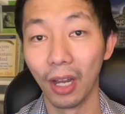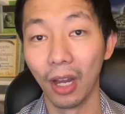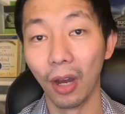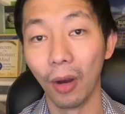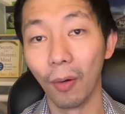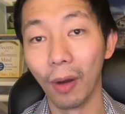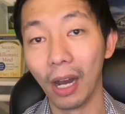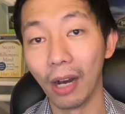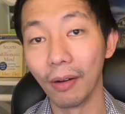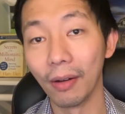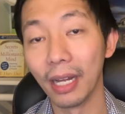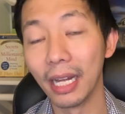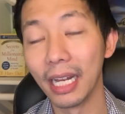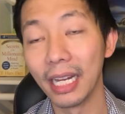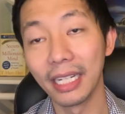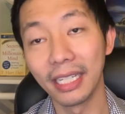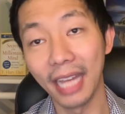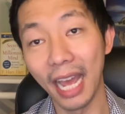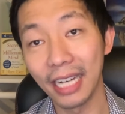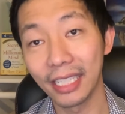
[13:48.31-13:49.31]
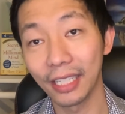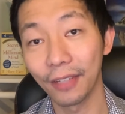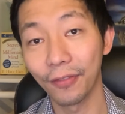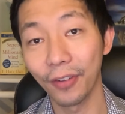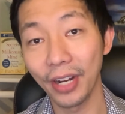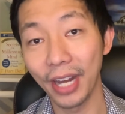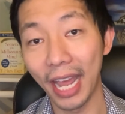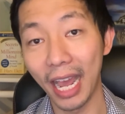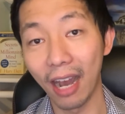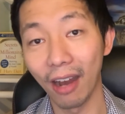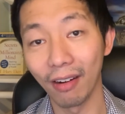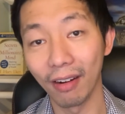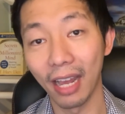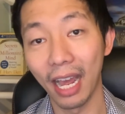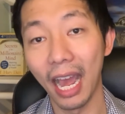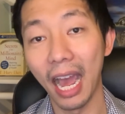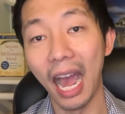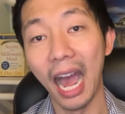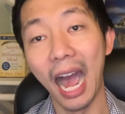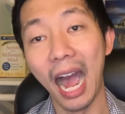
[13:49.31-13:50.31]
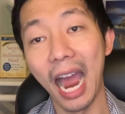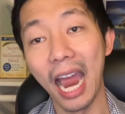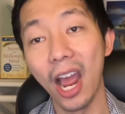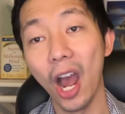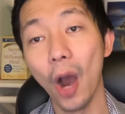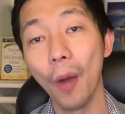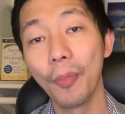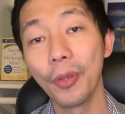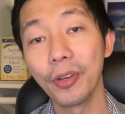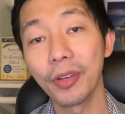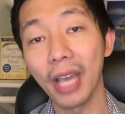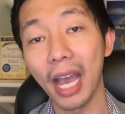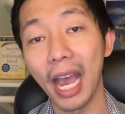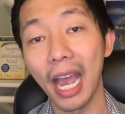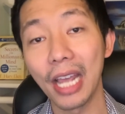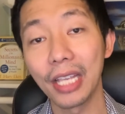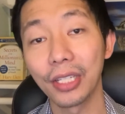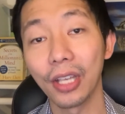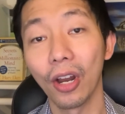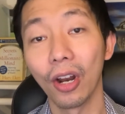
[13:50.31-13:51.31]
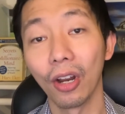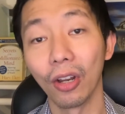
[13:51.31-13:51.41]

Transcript: Well, that's it for now. I hope you guys